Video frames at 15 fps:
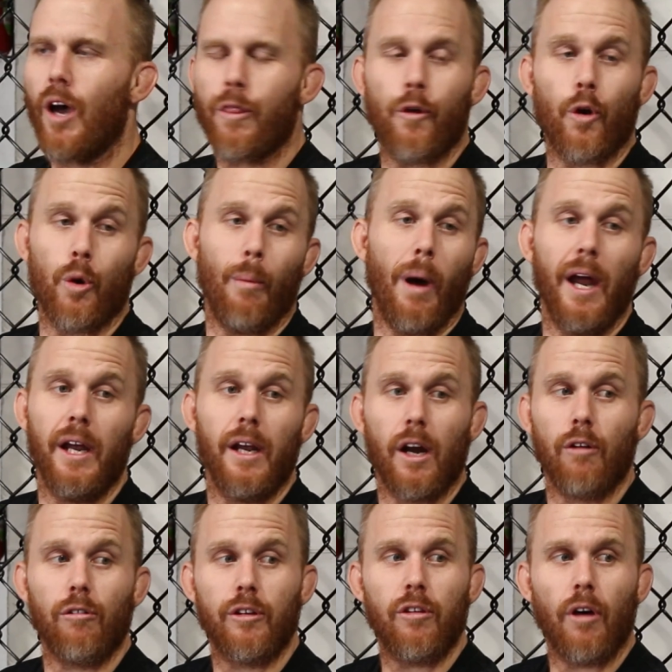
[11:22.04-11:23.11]
thought in my head I
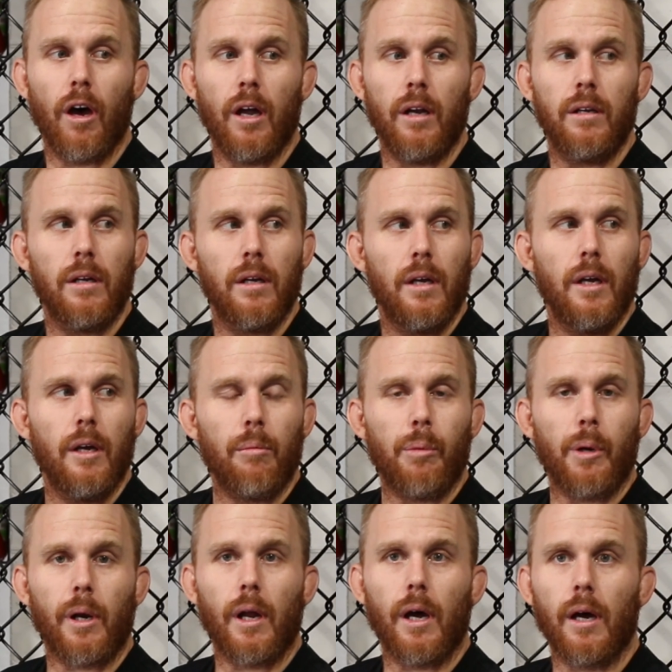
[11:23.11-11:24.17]
retired,
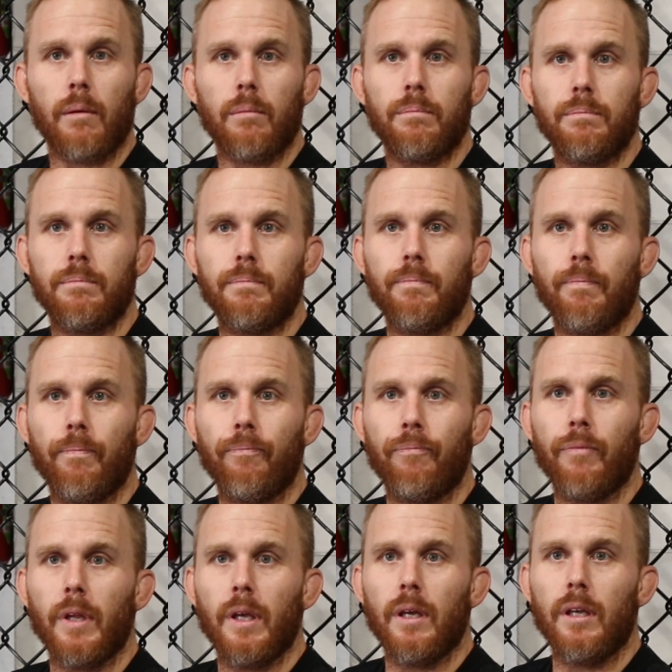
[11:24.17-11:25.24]
but
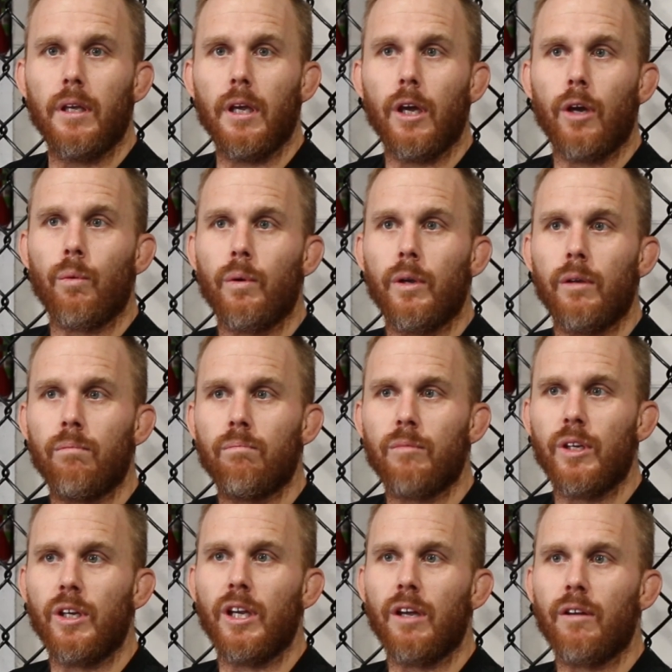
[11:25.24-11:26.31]
when
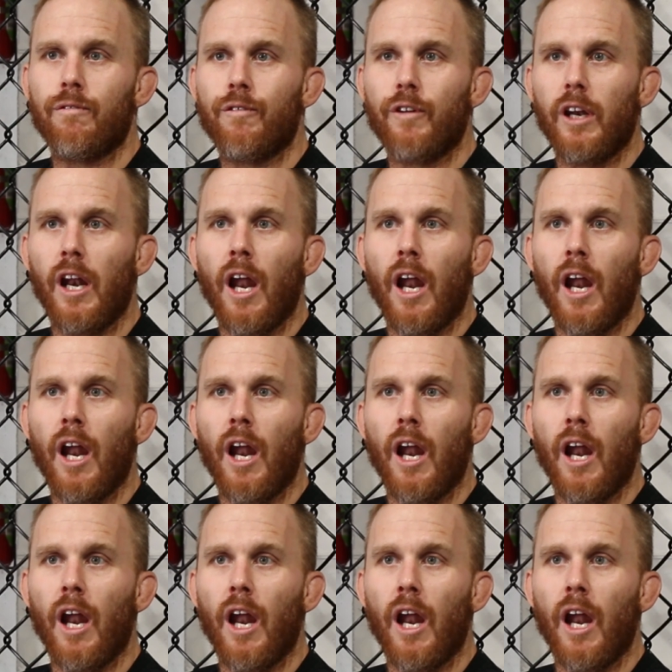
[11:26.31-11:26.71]
you get feeling